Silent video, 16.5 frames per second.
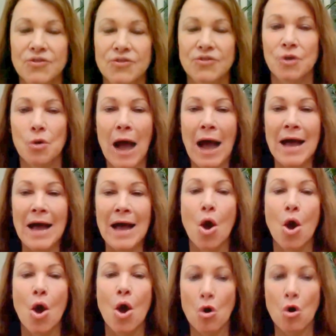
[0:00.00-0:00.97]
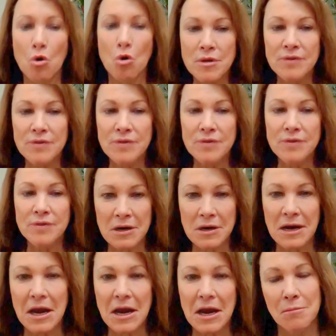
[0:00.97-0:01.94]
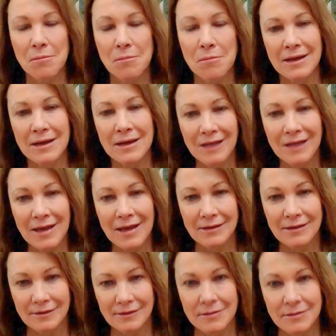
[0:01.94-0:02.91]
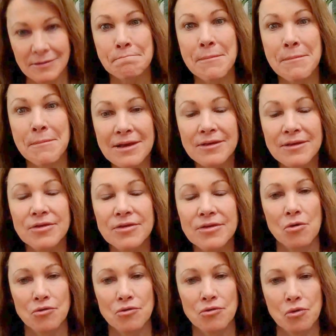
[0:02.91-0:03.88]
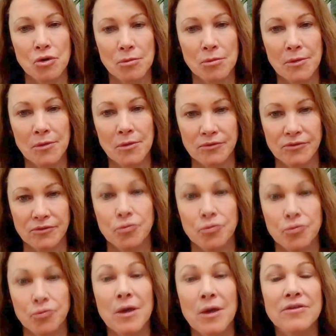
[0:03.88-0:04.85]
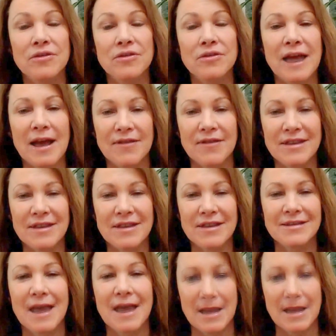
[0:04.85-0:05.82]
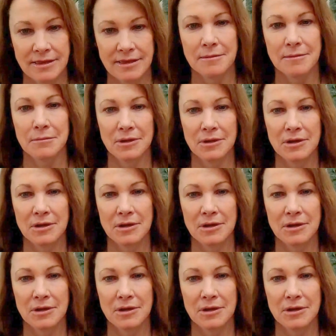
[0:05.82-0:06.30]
So I always want to help my clients make their own hormones rather than having to take them.